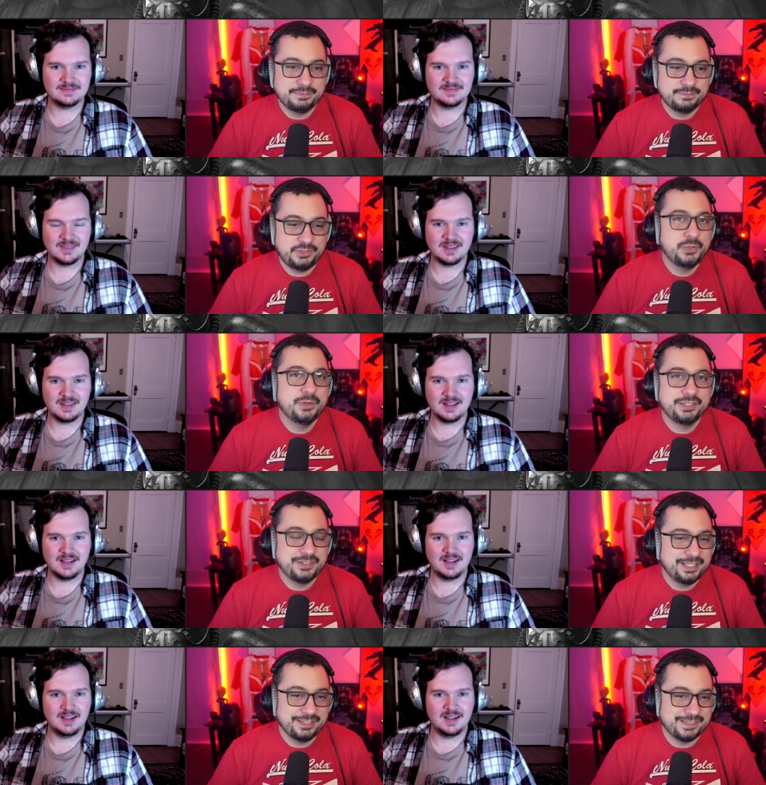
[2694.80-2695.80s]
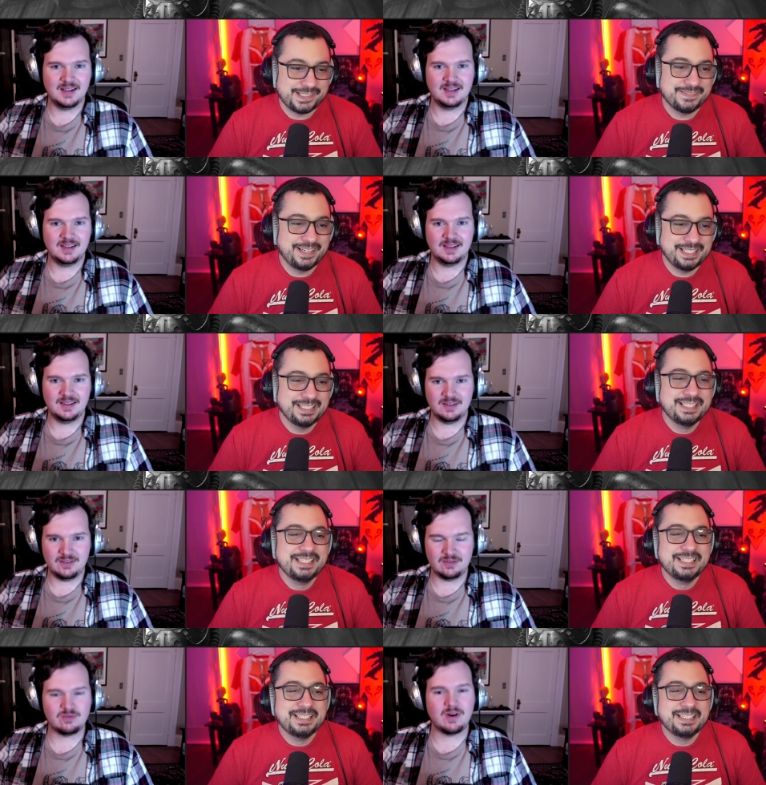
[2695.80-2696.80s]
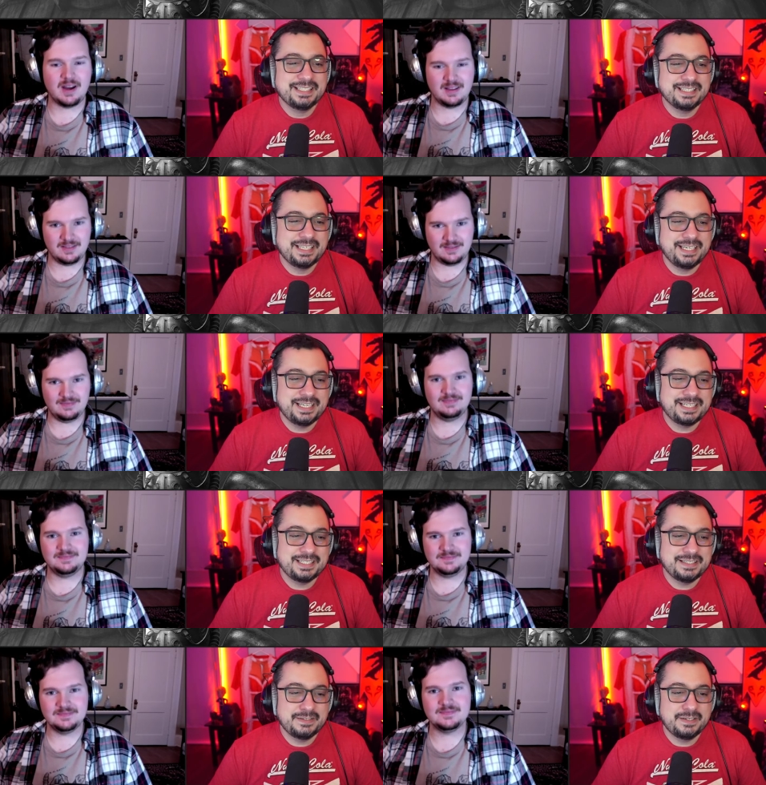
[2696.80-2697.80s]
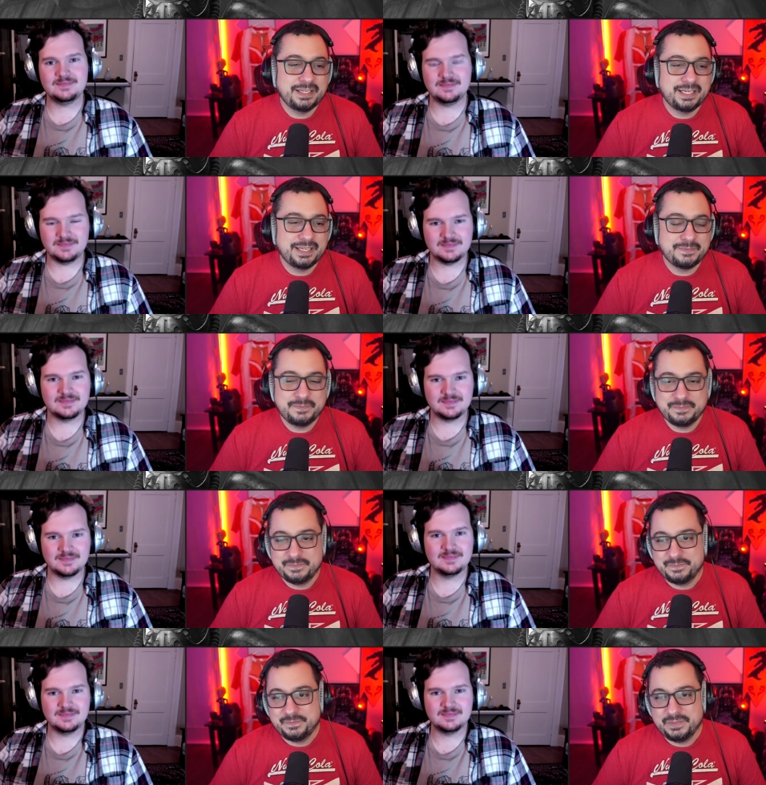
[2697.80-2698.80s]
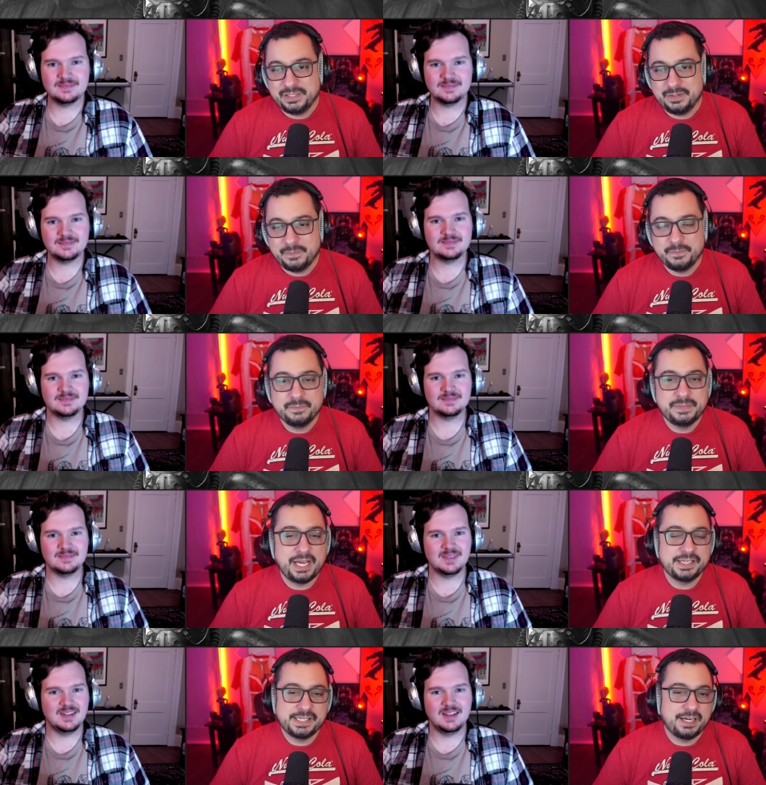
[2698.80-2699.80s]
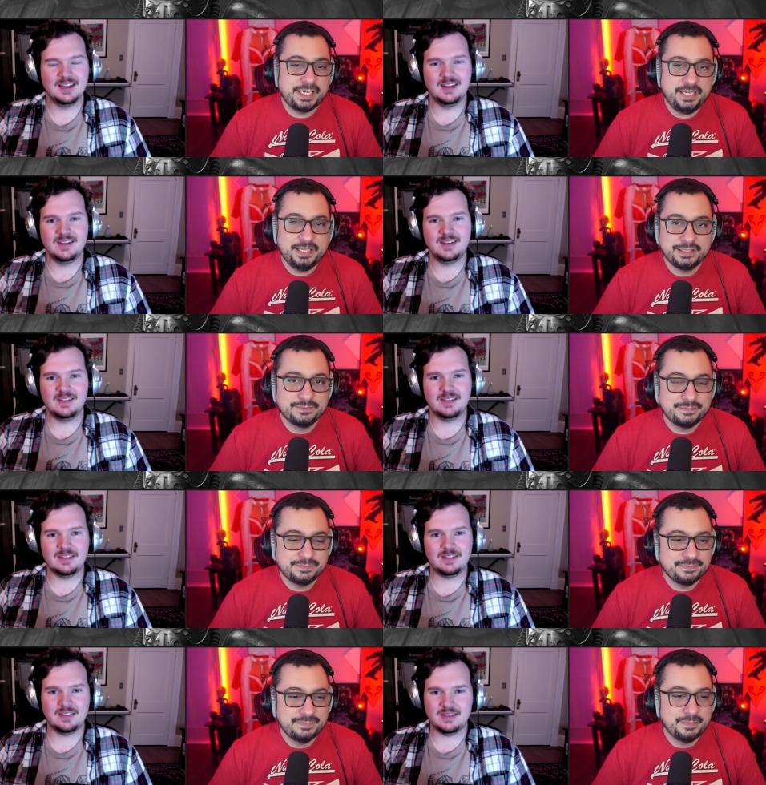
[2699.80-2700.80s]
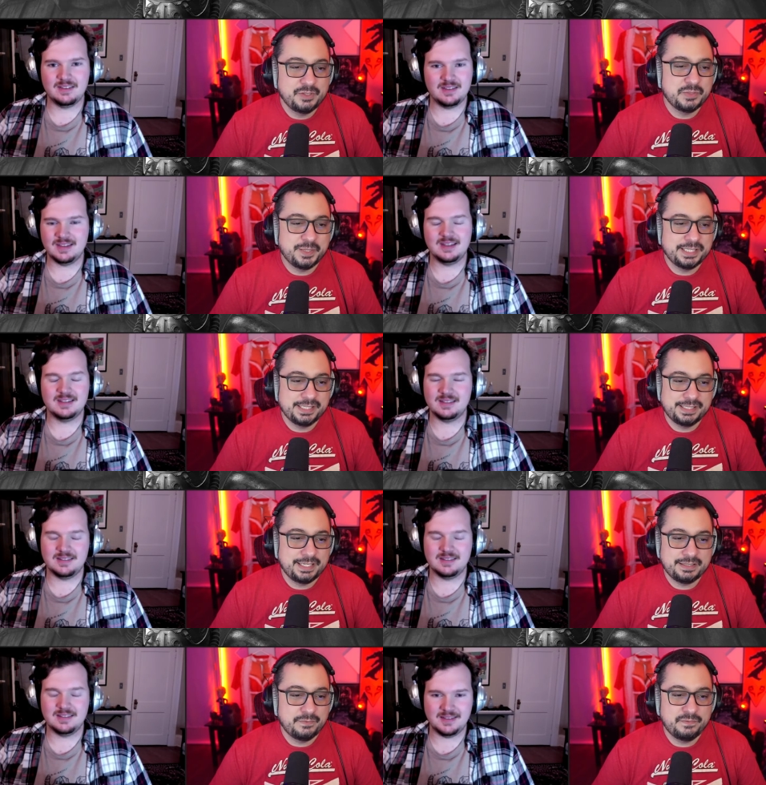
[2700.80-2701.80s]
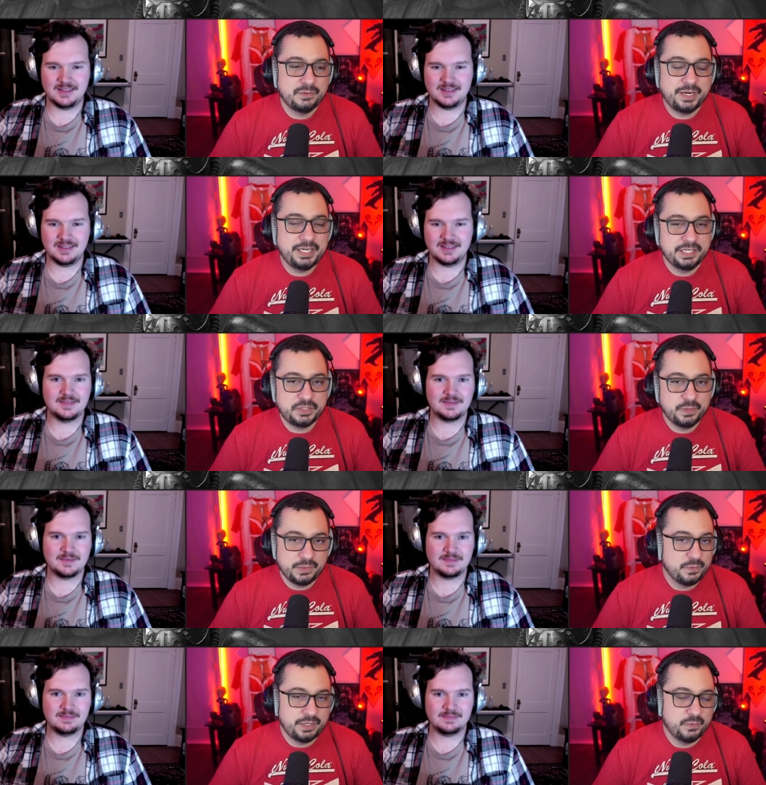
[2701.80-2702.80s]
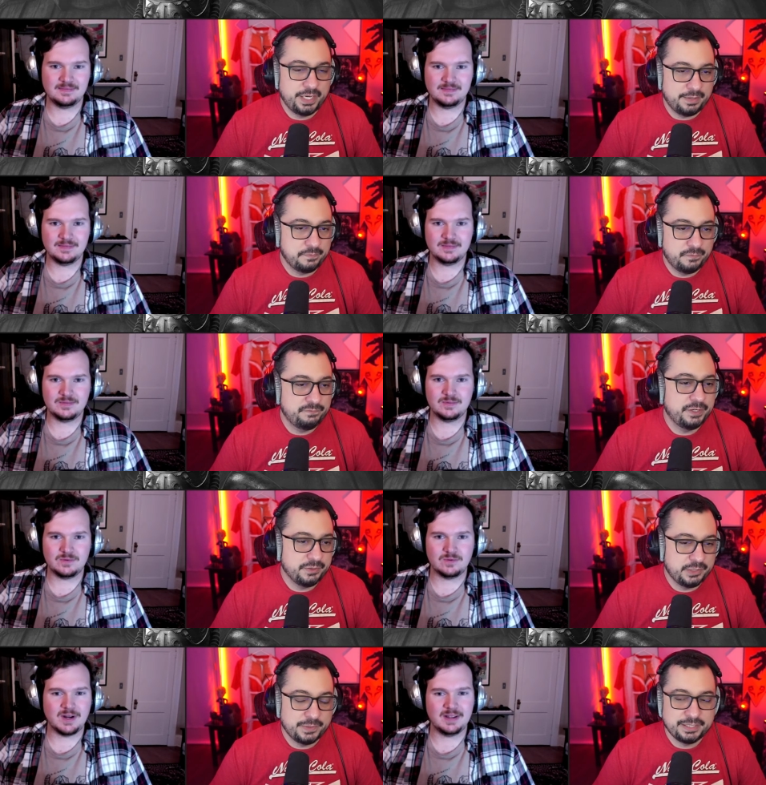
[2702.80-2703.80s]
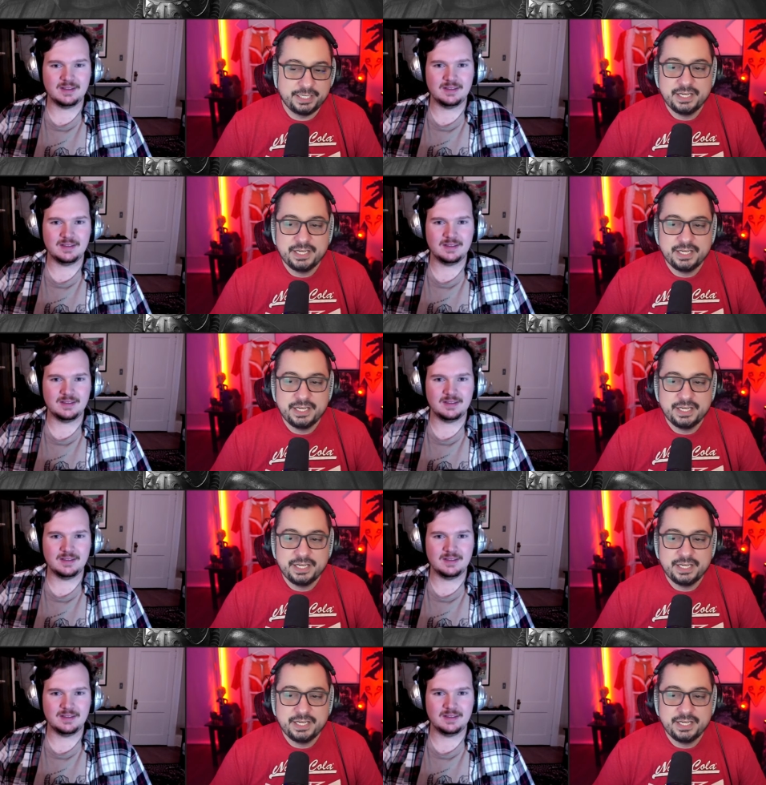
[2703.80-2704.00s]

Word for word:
Speaker 1: 200 years, right? Right. Like uh, yeah, Nagasaki and those places, like the, the radiation went went away fairly quickly. Right.